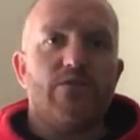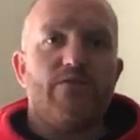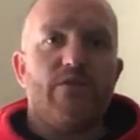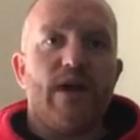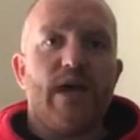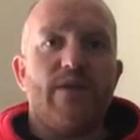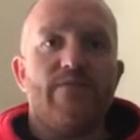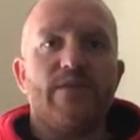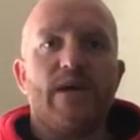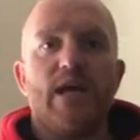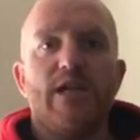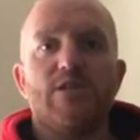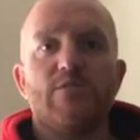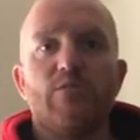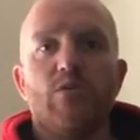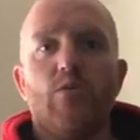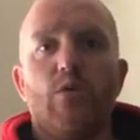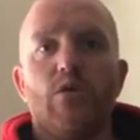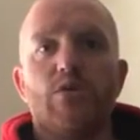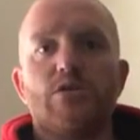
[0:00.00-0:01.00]

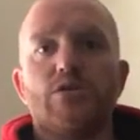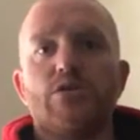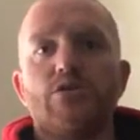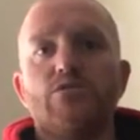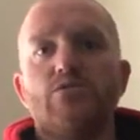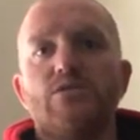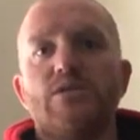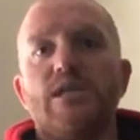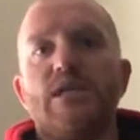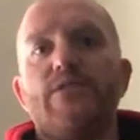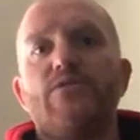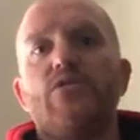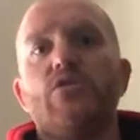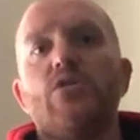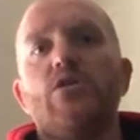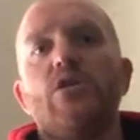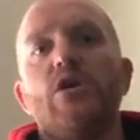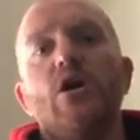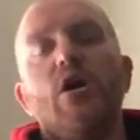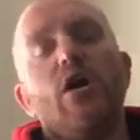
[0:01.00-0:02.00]
591120
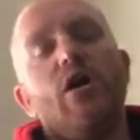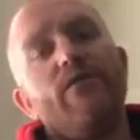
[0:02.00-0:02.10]
or